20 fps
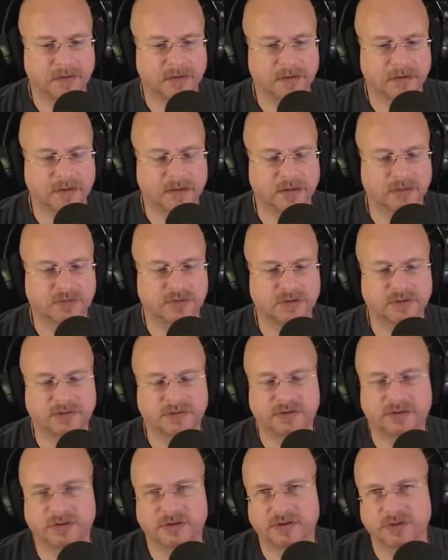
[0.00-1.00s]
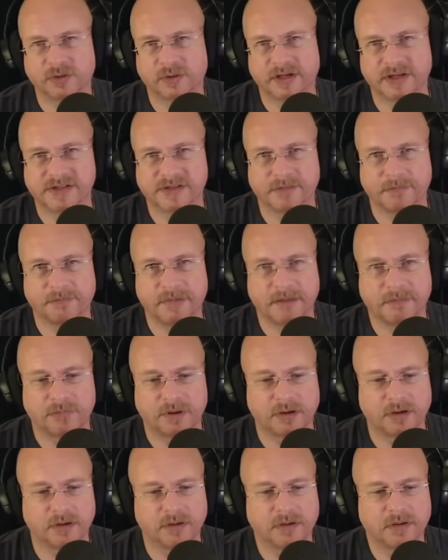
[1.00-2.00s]
you know to to do it as a
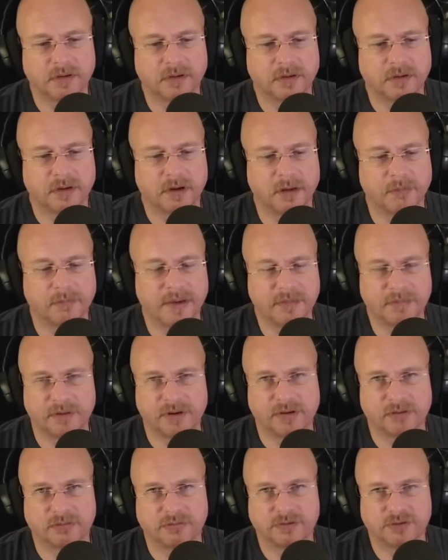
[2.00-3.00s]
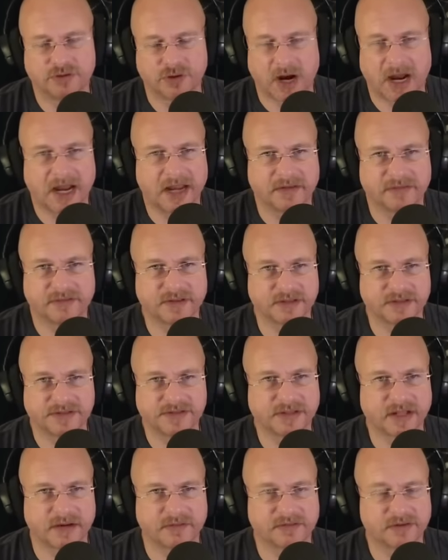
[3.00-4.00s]
member a member drive
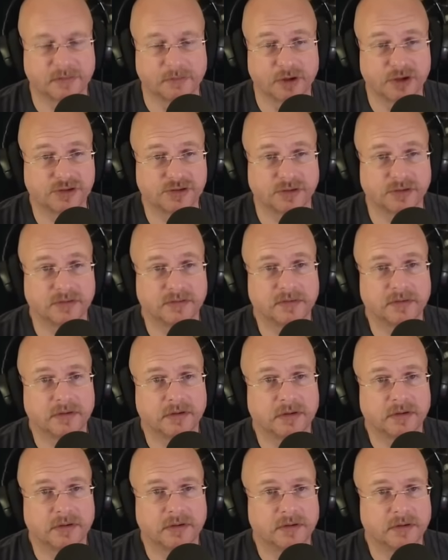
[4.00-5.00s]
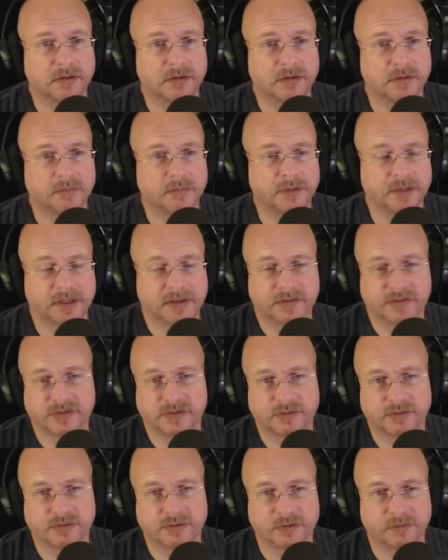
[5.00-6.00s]
instead of commercials because
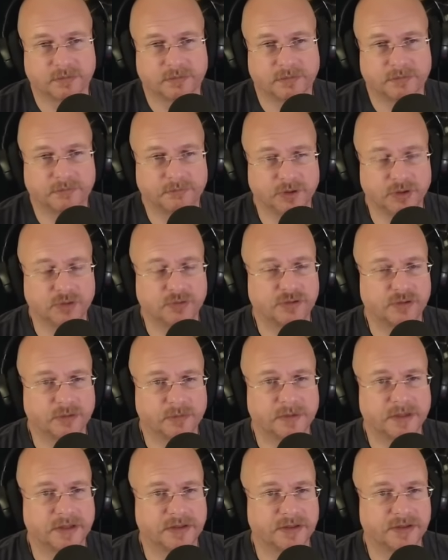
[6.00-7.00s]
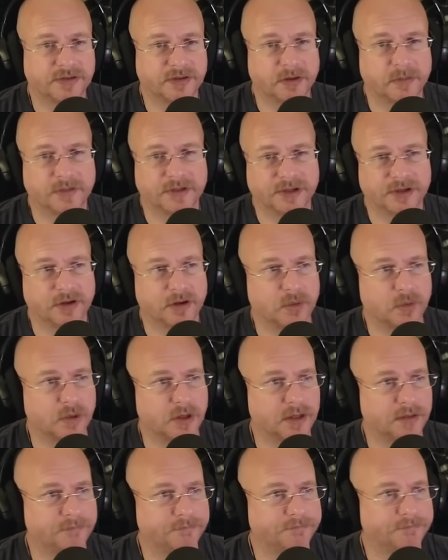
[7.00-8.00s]
YouTube YouTube can determine you know
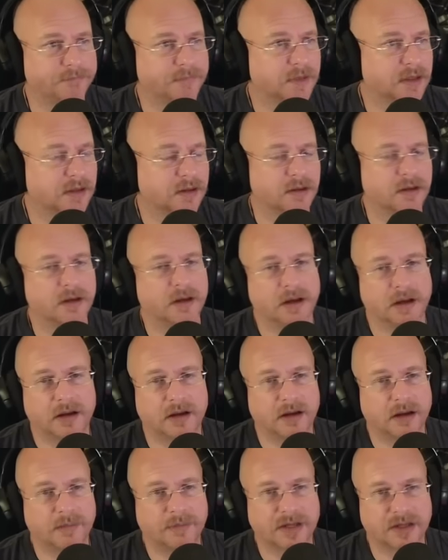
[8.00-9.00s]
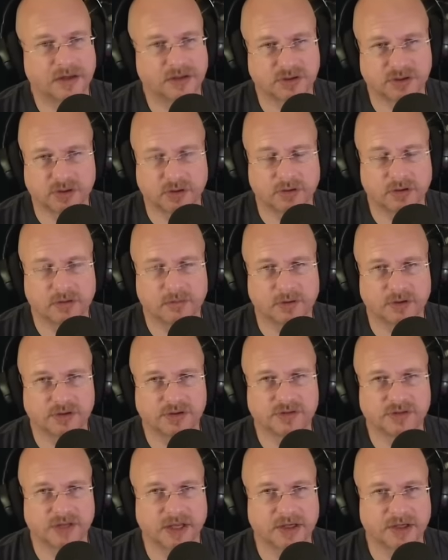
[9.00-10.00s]
what I'm not going to show
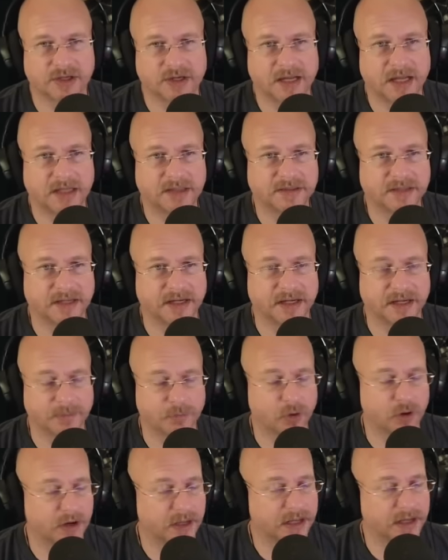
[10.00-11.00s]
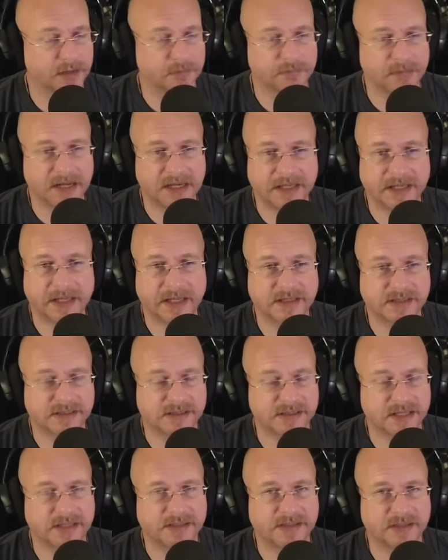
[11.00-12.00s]
commercials on your content anymore and in many
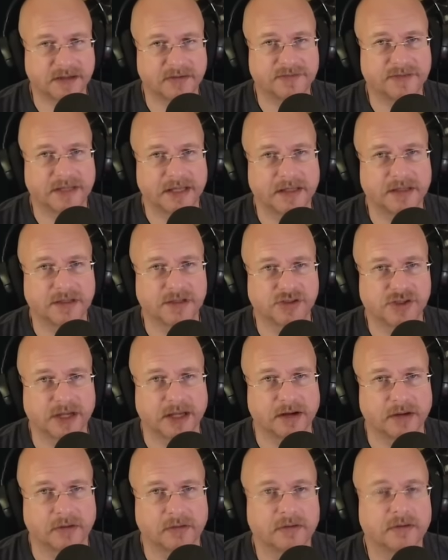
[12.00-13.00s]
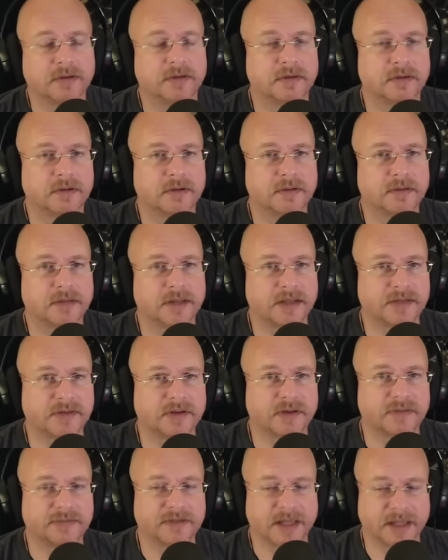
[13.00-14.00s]
cases that's enough to end a channel that's
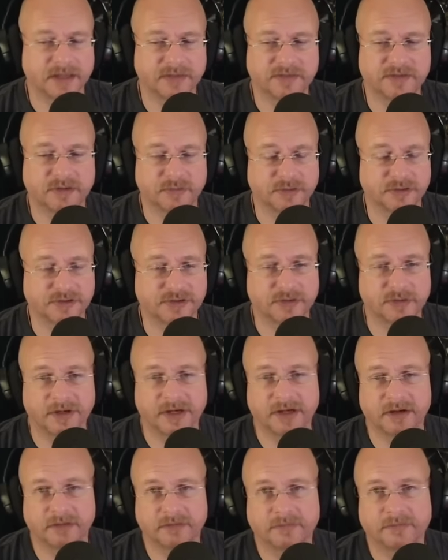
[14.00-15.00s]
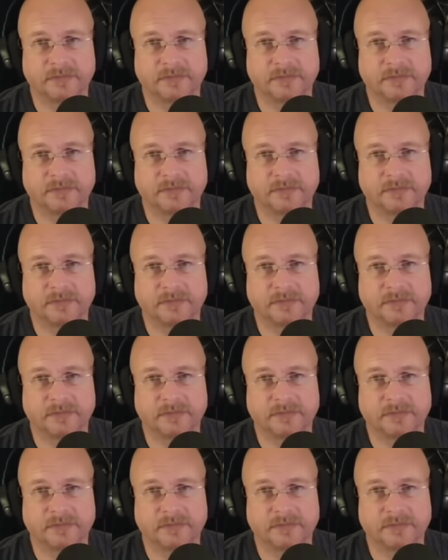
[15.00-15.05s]
enough to end someone's career.